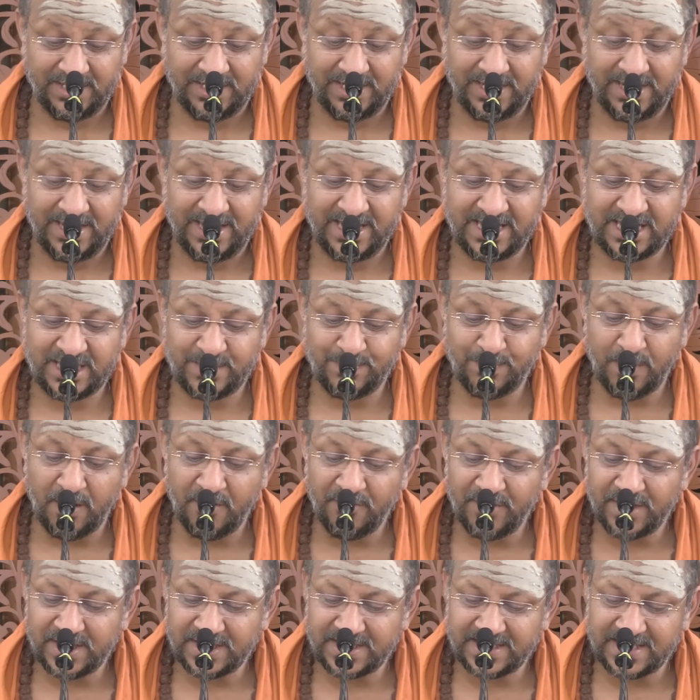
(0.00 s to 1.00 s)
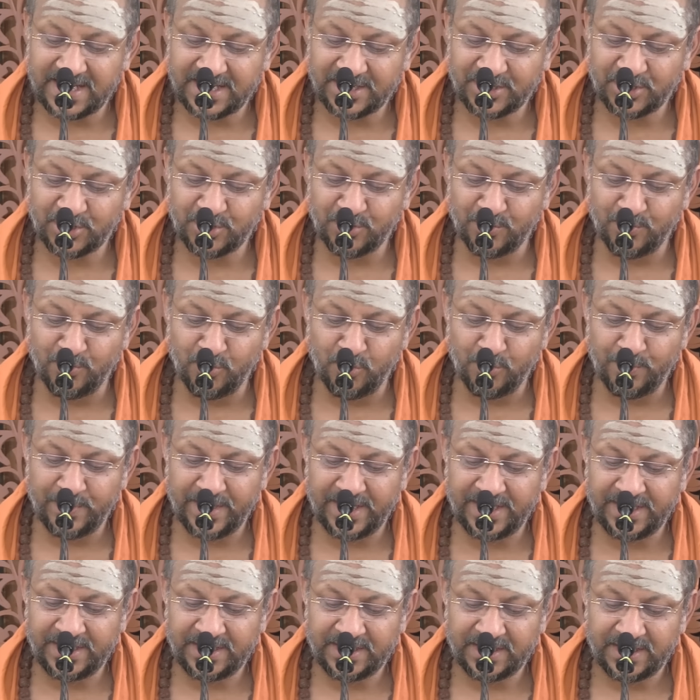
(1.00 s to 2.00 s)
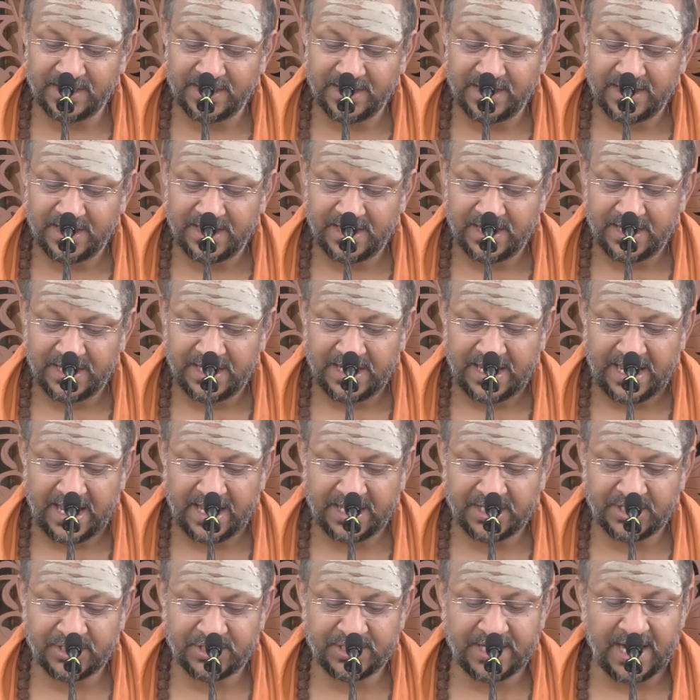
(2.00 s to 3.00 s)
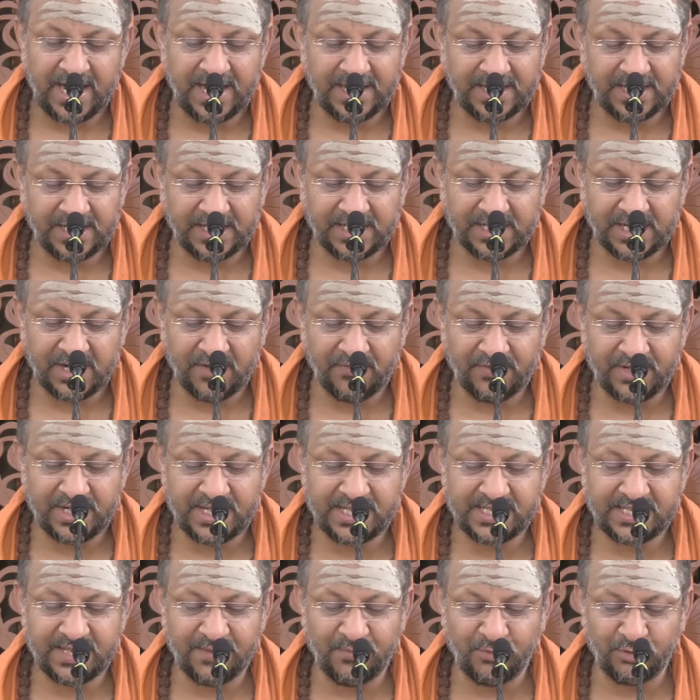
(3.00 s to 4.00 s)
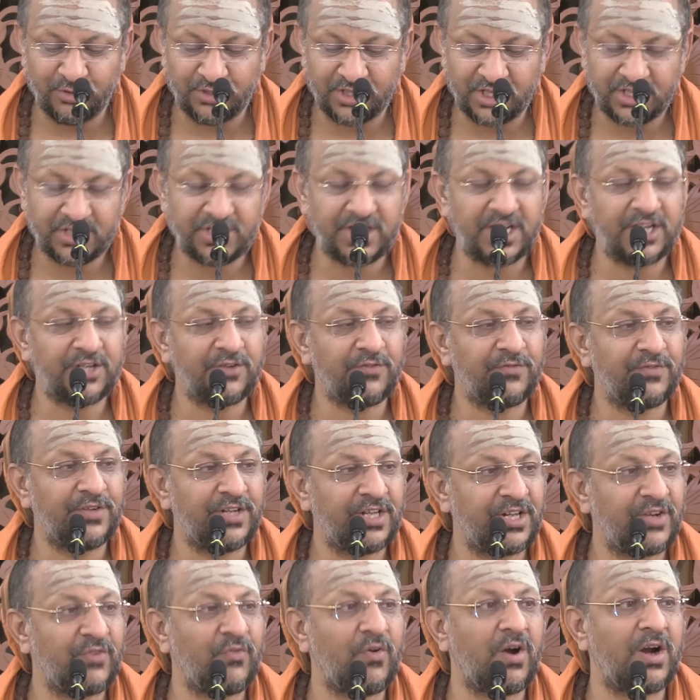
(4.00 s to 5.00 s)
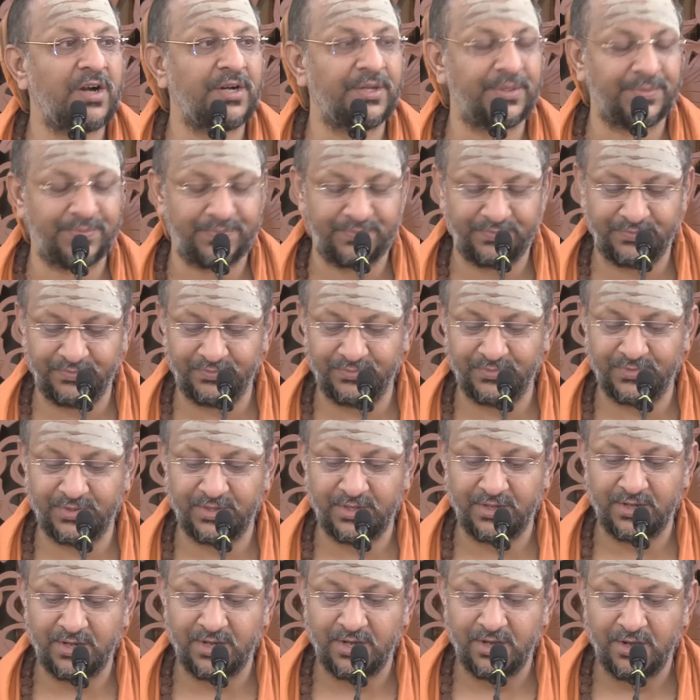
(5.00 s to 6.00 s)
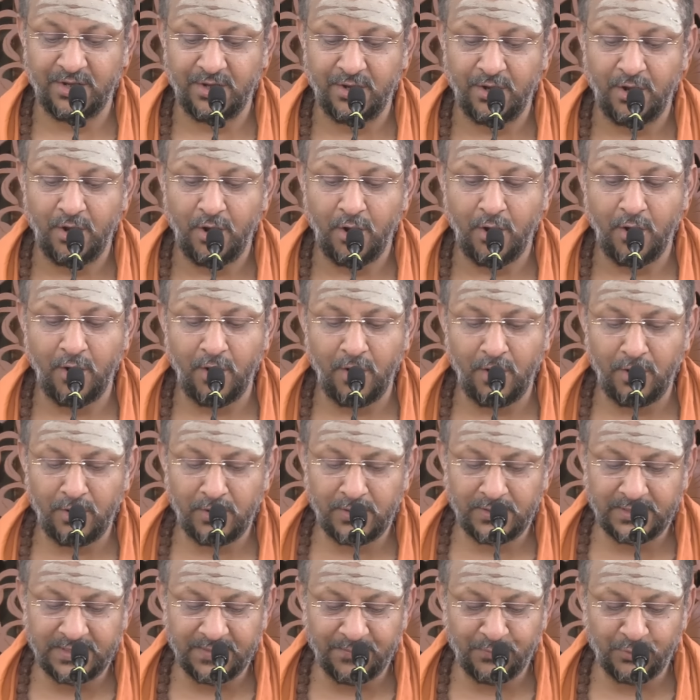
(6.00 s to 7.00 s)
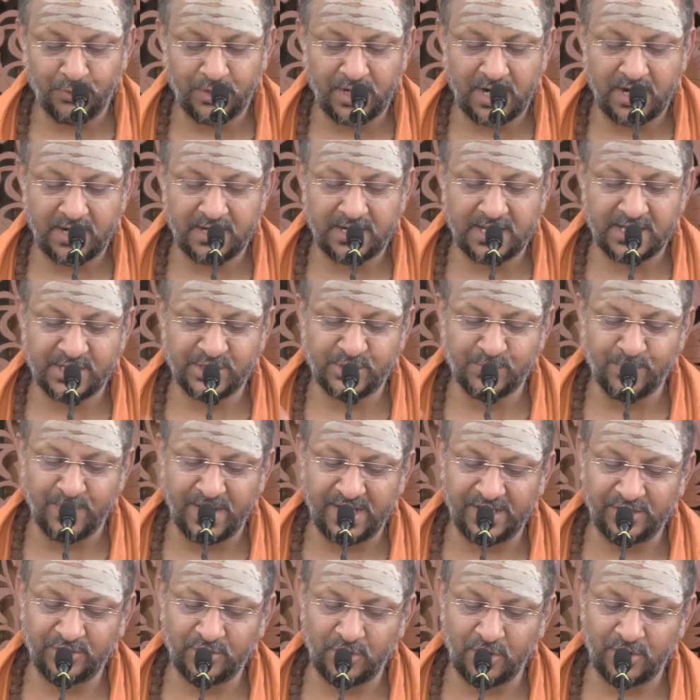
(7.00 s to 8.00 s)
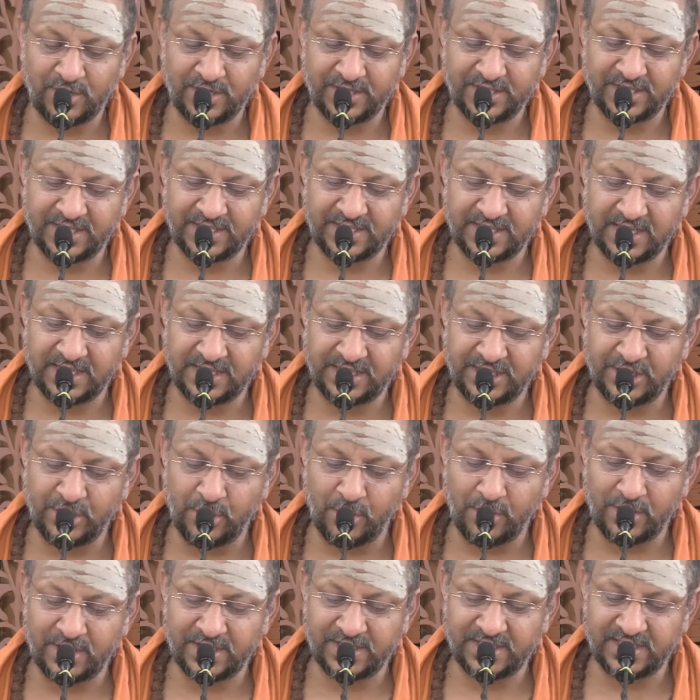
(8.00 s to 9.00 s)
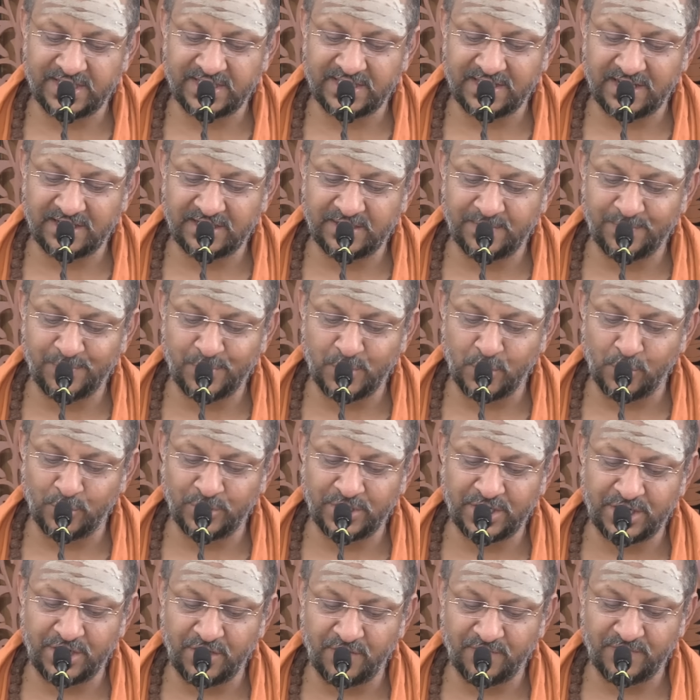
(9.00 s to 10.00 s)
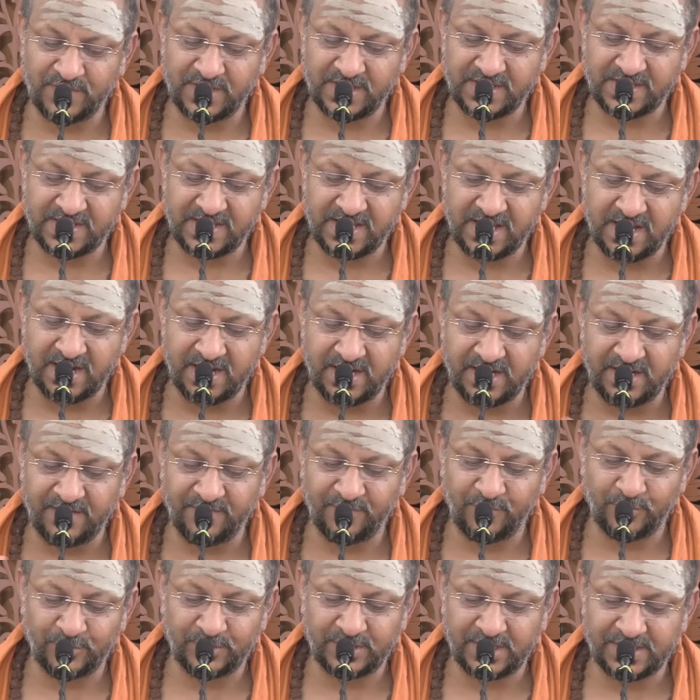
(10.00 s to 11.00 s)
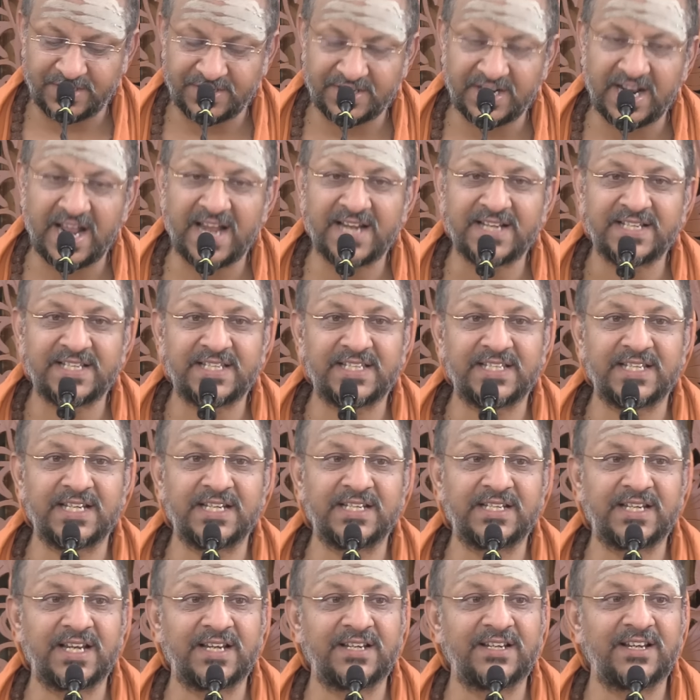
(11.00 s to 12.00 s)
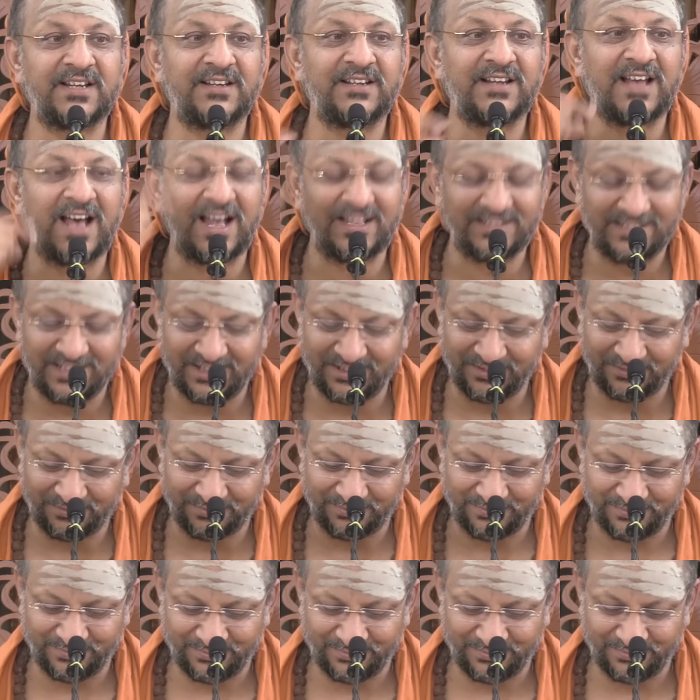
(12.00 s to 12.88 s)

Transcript: His power sets to movement ecstatic reveries about the state of nirvana. All the Puranas, mythologies and theologies are the progeny of this yearning for the transcendental other